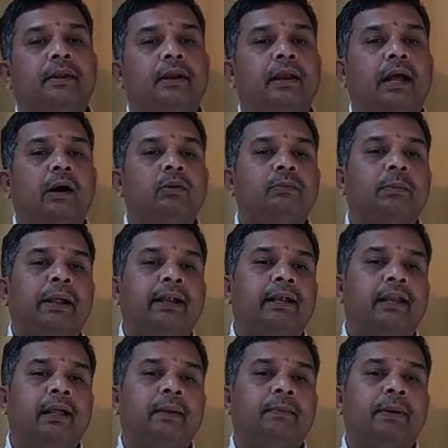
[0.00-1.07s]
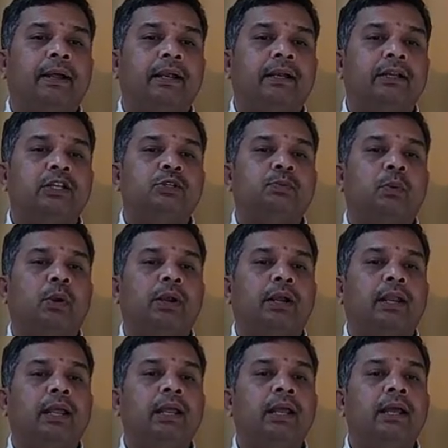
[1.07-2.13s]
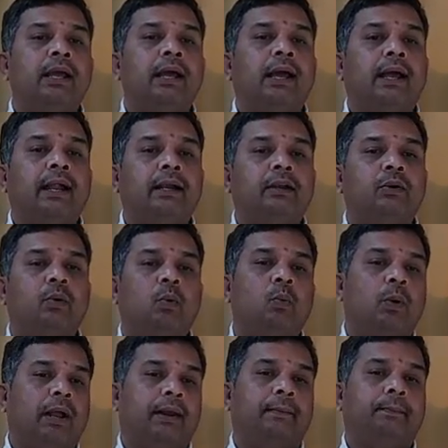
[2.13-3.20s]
Now my tape head is pointing at 1.